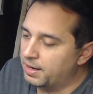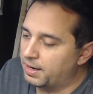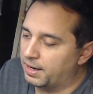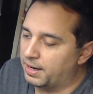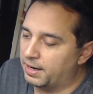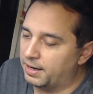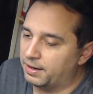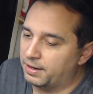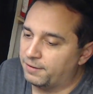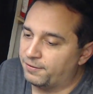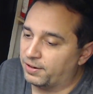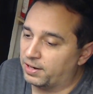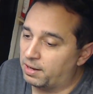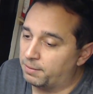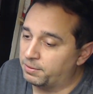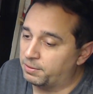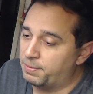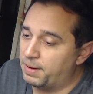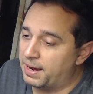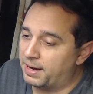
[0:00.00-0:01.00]
and if it
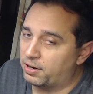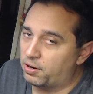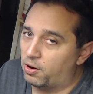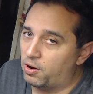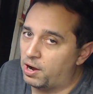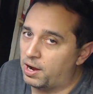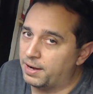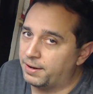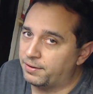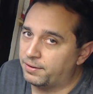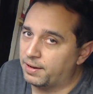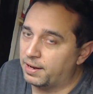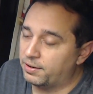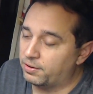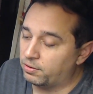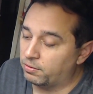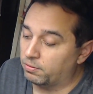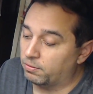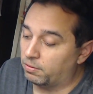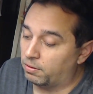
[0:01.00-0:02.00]
comes back on
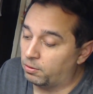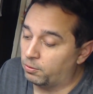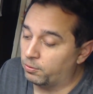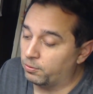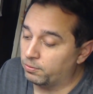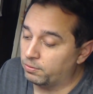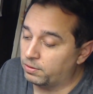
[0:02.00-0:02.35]
then oh